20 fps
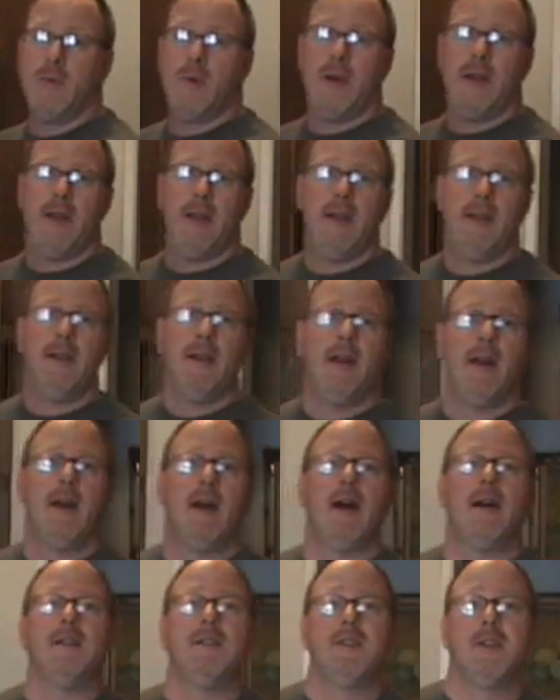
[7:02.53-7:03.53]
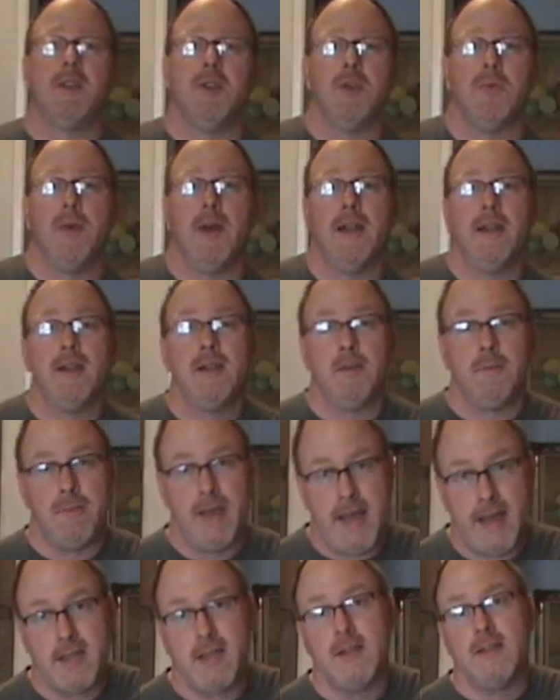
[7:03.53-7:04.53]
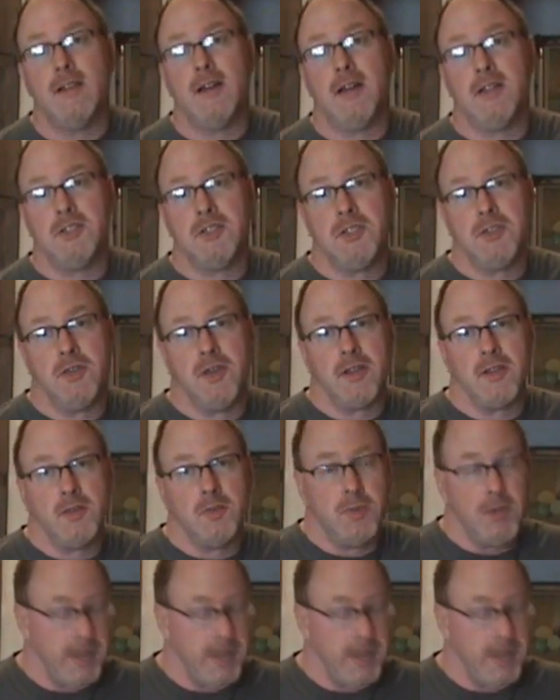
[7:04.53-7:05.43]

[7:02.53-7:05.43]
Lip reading: of the way until you're ready to pack your lunch during the